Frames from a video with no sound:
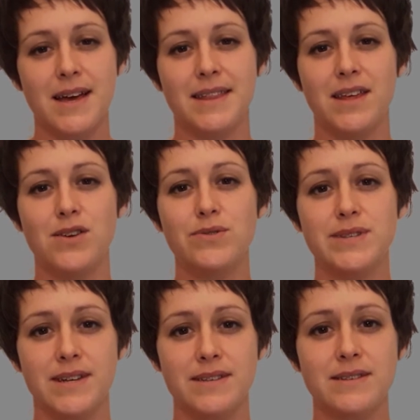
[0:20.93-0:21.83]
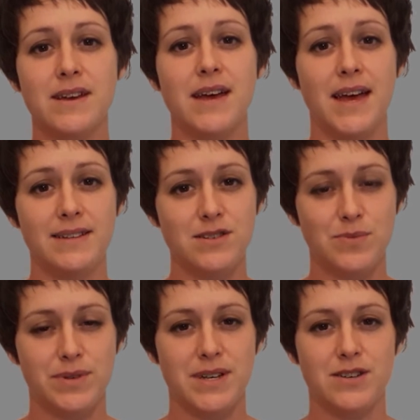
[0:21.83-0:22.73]
that uses
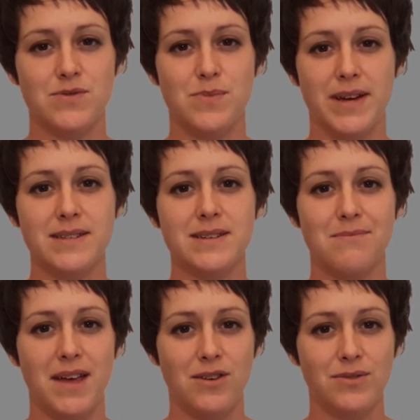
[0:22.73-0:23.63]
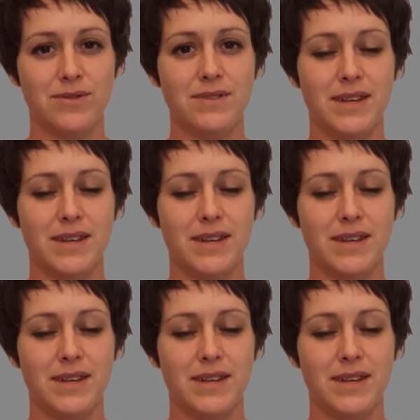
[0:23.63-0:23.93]
interpretation based and manual,